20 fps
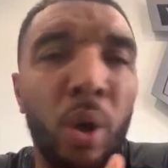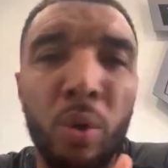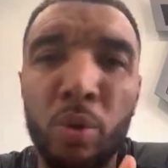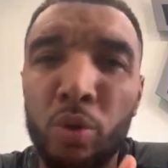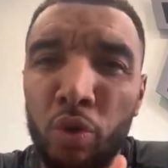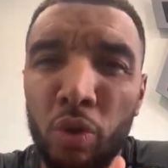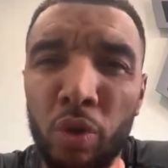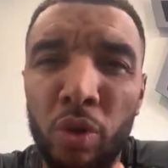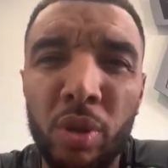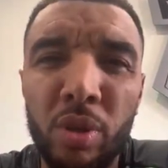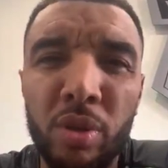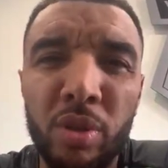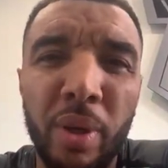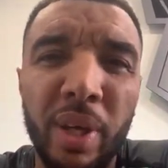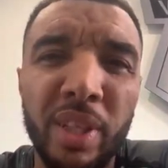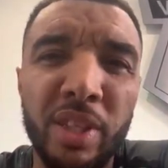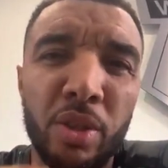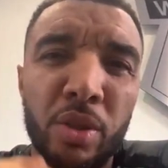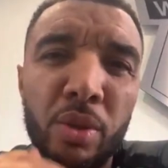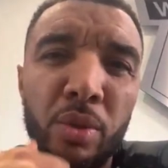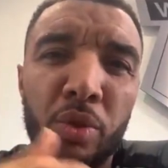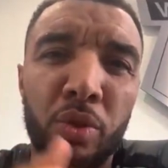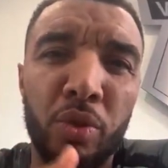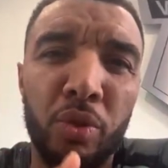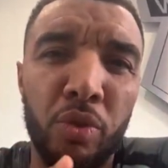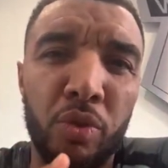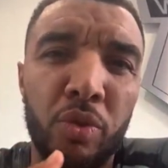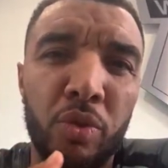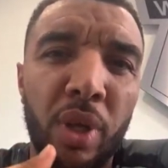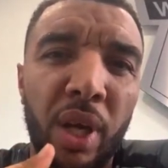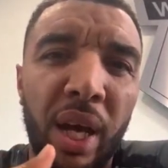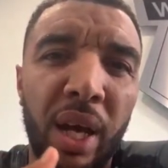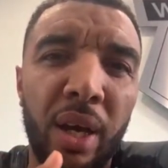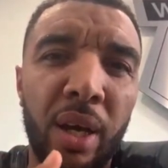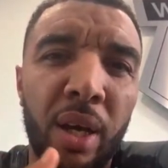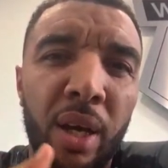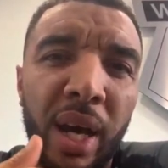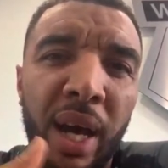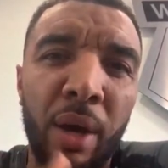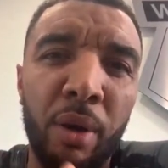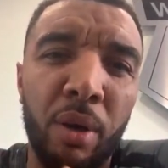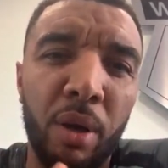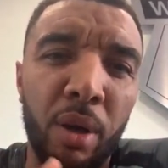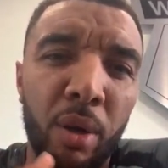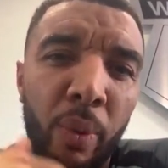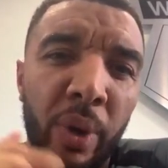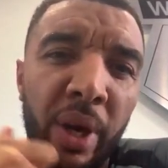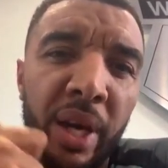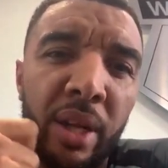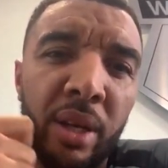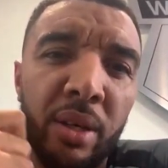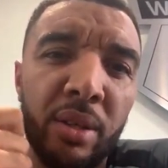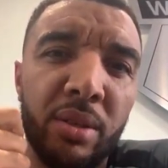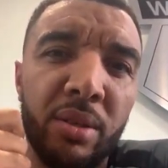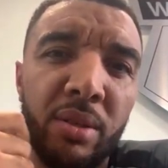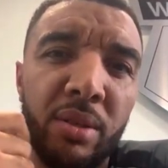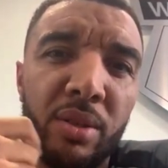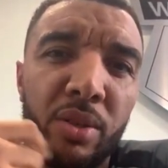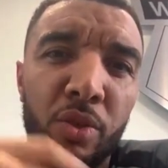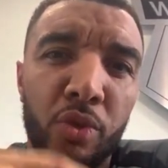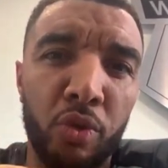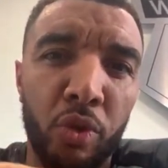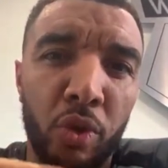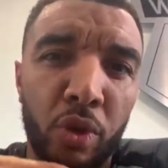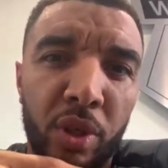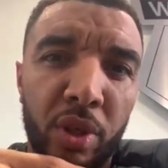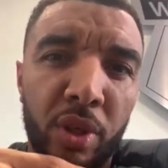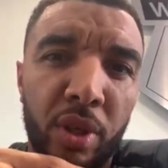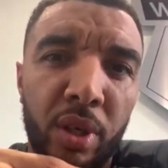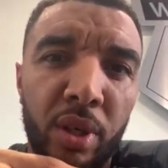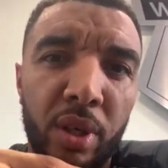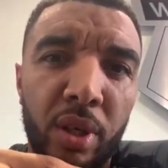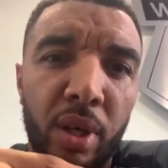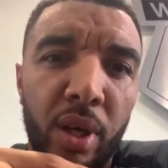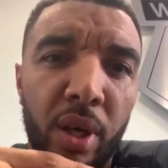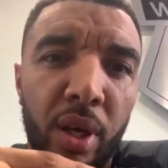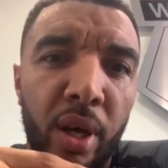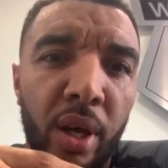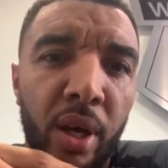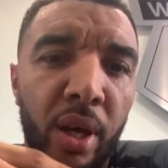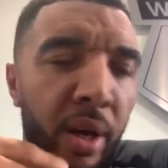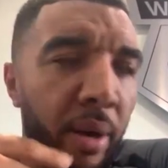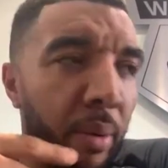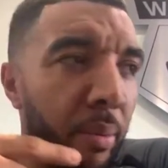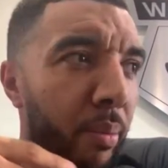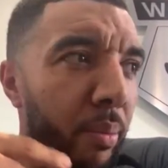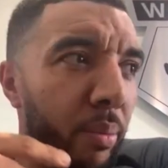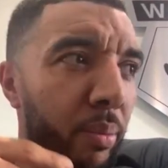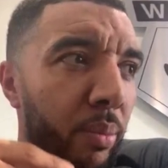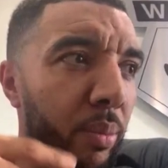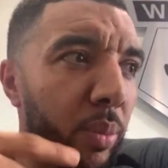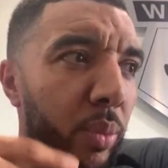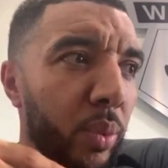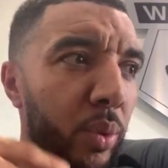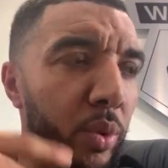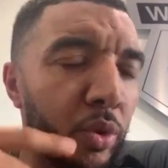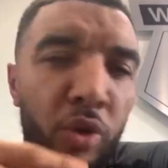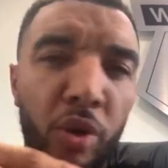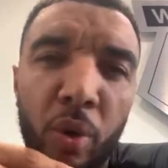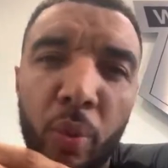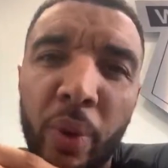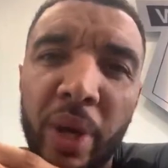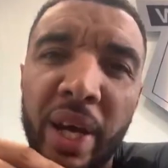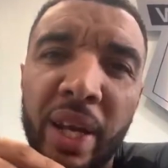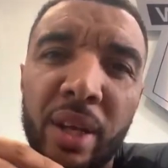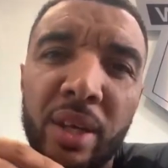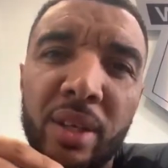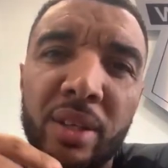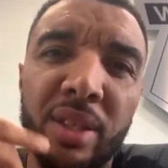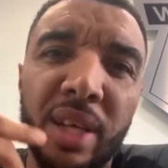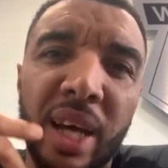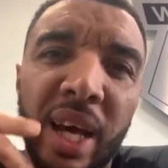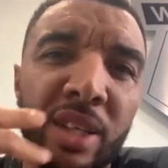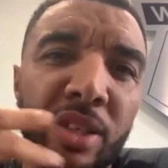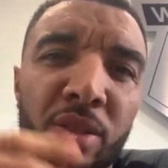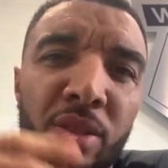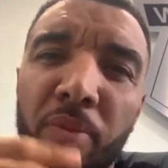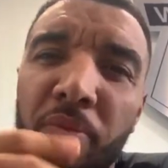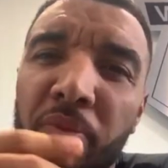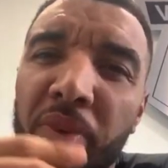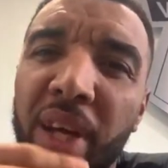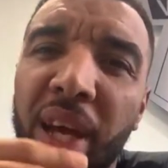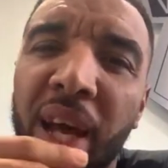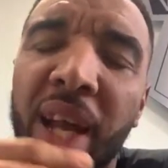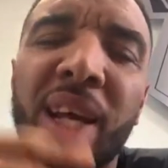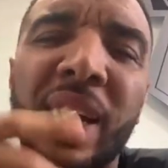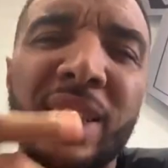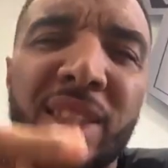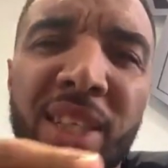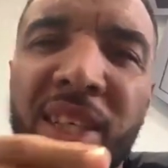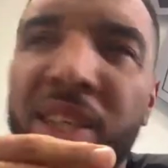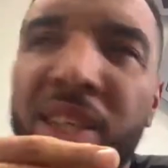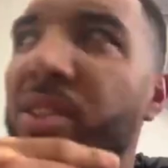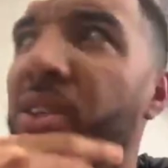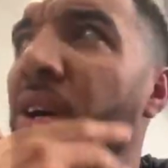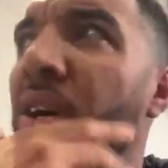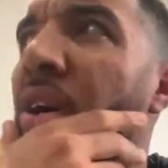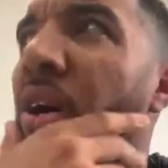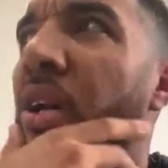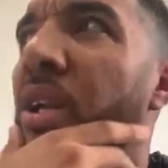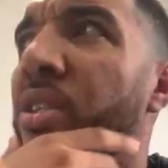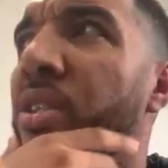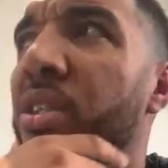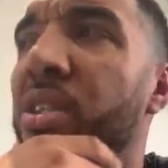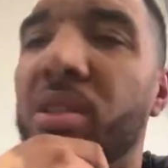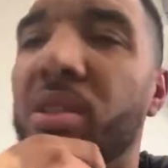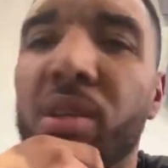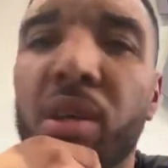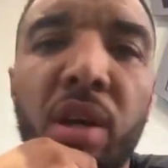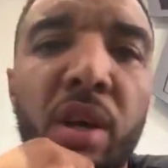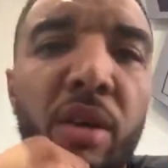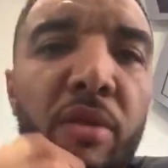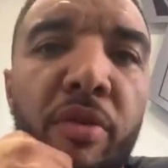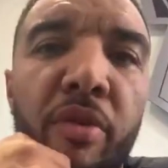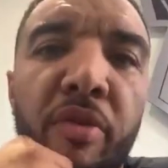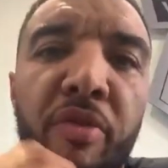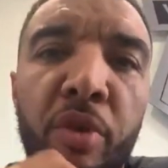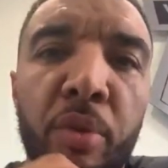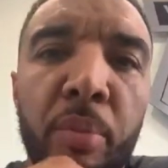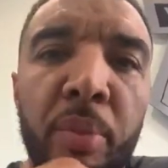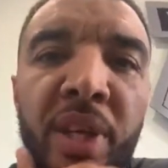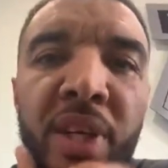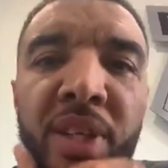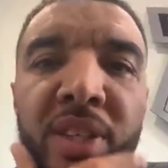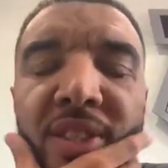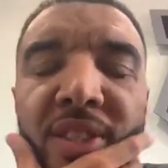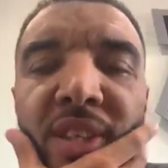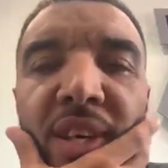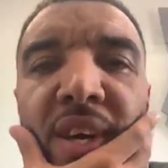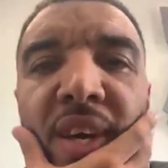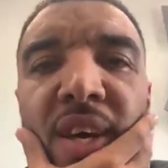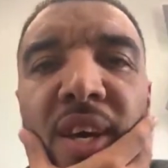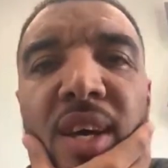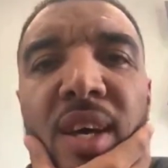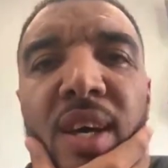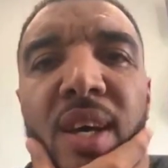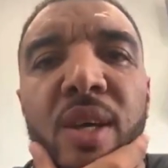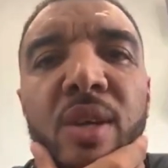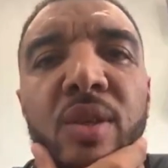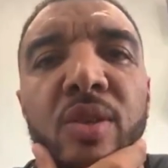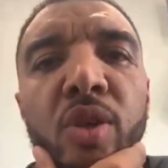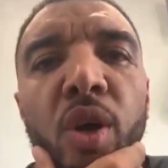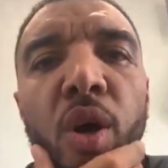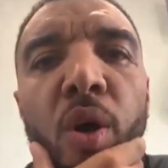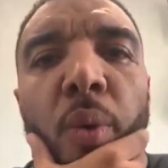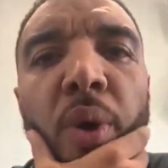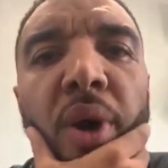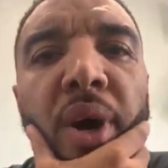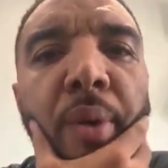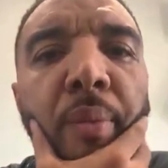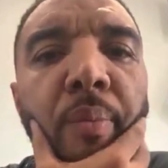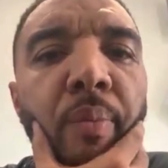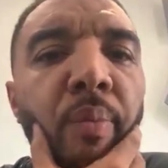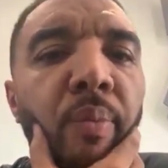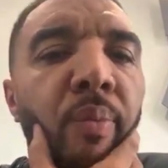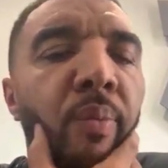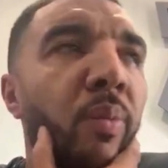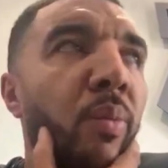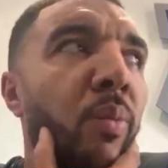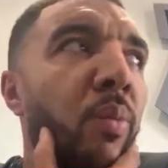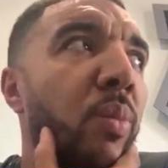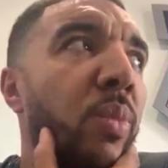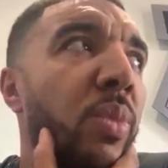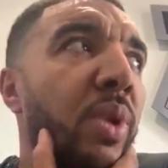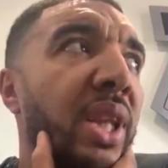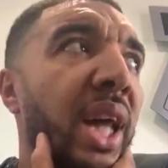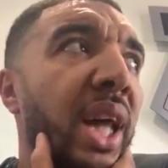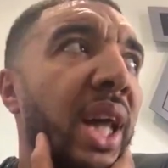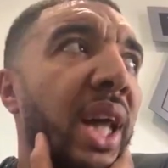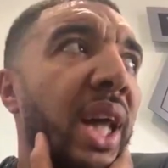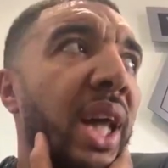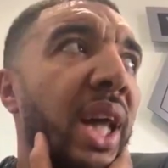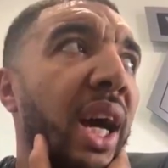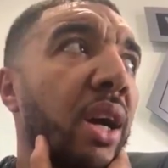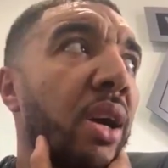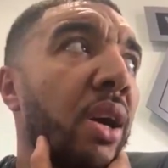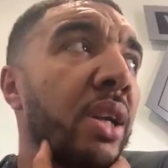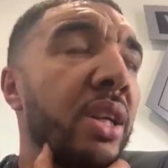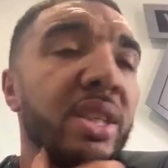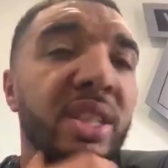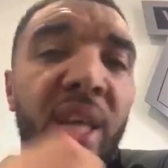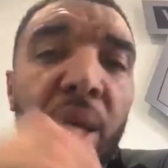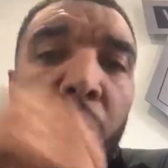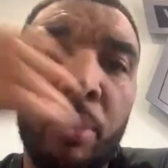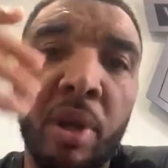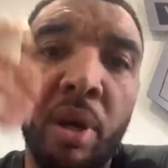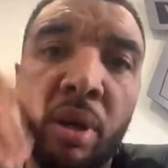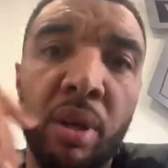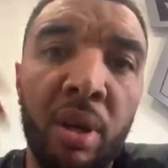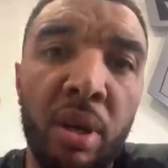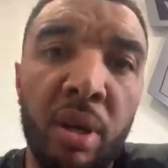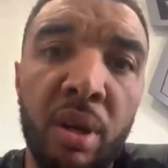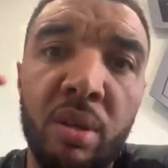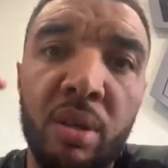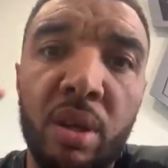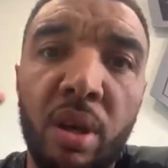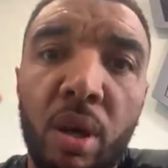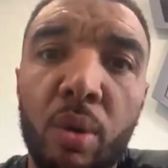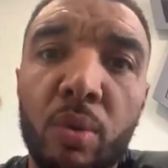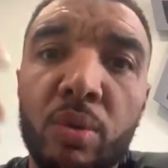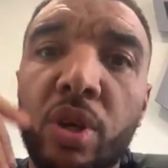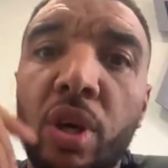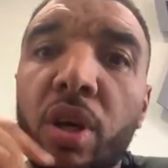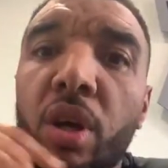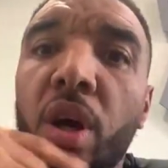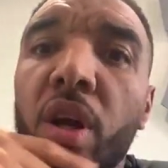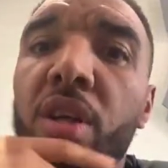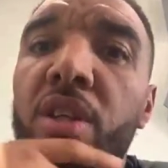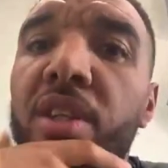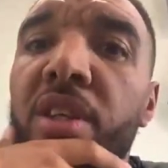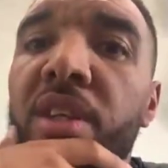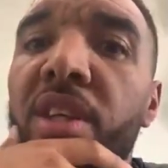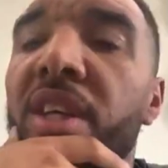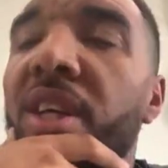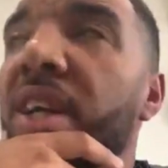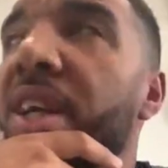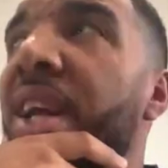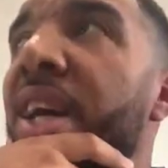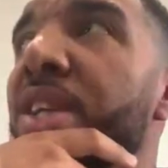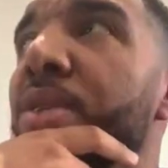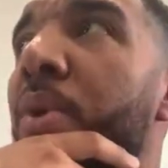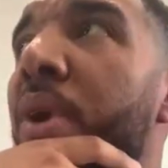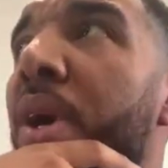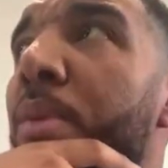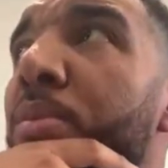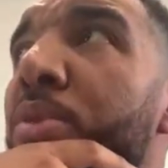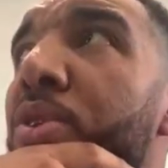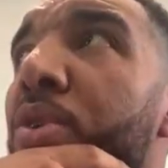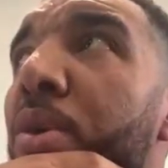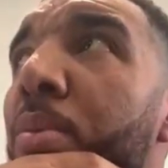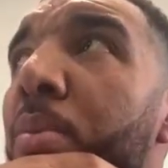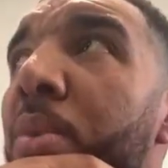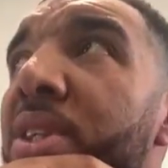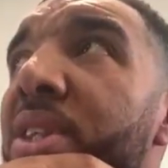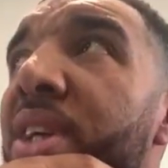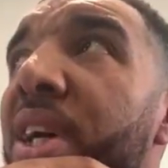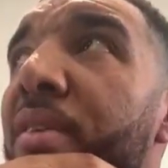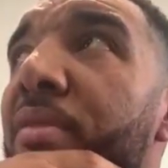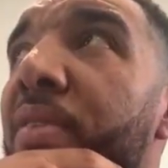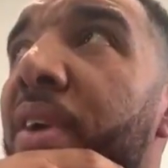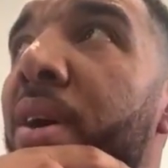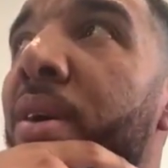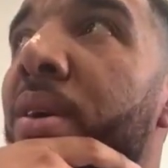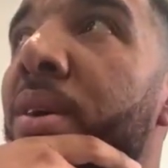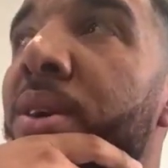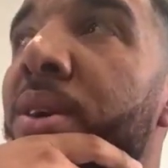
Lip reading: while drunk. So I had to do alcohol awareness, drug awareness and something. And I had to see a psychologist for a few minutes. So that kind of set me on the whole psychology thing, and that's where I'm sorting myself